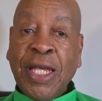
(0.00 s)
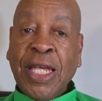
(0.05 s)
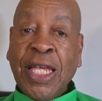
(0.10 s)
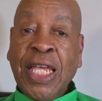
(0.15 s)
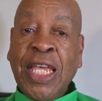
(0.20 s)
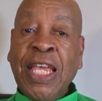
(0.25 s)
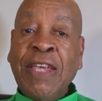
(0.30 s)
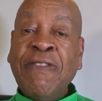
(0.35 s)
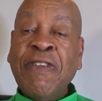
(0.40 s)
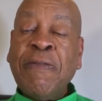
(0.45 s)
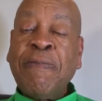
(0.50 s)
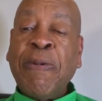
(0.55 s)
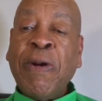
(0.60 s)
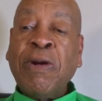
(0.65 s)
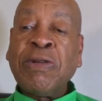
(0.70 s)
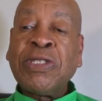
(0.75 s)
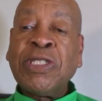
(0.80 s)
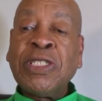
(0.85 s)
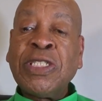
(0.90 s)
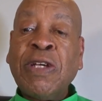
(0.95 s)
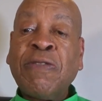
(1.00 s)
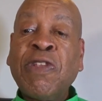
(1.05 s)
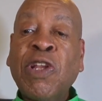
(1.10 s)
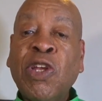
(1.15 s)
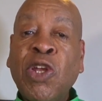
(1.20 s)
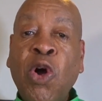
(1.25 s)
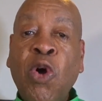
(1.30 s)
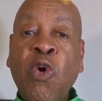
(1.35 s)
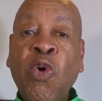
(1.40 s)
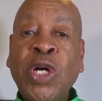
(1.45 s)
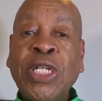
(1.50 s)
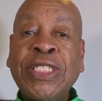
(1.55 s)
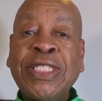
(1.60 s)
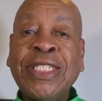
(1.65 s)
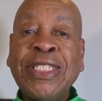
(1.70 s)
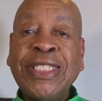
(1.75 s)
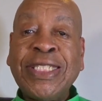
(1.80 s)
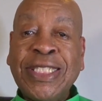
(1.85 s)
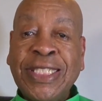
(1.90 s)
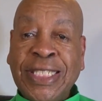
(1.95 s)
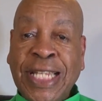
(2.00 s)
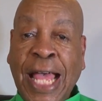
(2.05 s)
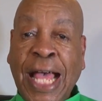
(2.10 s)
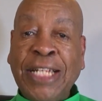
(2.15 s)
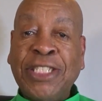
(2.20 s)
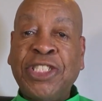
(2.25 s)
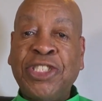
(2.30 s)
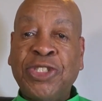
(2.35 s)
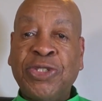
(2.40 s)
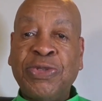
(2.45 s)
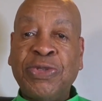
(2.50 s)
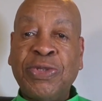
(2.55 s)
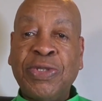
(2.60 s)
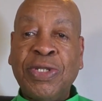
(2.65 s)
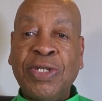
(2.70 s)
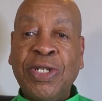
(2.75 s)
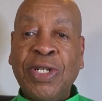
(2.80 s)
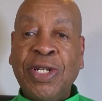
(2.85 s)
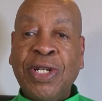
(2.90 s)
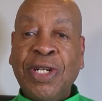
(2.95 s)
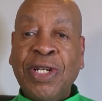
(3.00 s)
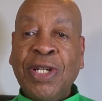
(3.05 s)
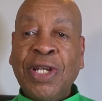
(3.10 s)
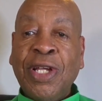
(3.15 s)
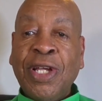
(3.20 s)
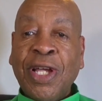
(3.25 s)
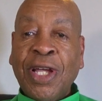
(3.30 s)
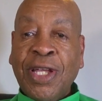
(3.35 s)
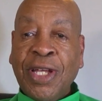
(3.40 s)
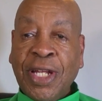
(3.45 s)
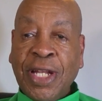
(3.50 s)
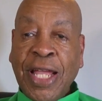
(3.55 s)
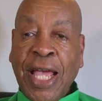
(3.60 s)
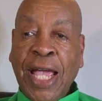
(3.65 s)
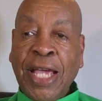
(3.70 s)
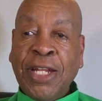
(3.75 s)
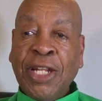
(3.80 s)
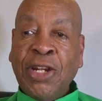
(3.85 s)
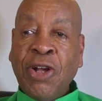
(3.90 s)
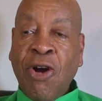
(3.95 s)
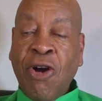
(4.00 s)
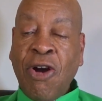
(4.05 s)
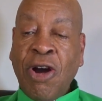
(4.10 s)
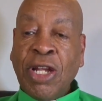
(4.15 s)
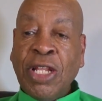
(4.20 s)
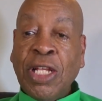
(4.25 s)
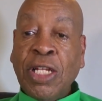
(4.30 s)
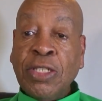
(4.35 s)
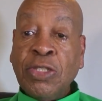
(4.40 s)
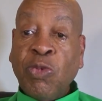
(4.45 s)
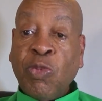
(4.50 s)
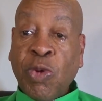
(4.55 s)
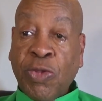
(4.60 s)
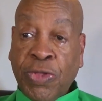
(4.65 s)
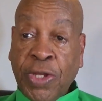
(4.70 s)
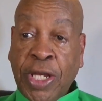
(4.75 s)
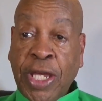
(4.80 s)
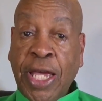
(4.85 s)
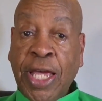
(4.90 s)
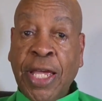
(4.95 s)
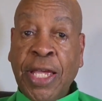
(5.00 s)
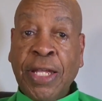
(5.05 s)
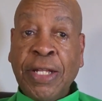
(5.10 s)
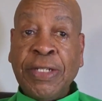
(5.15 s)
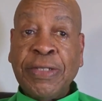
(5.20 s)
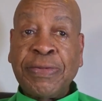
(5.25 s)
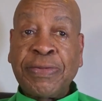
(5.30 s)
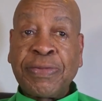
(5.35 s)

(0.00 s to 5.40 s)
Even persons of the lowest stature could gain an audience with the king.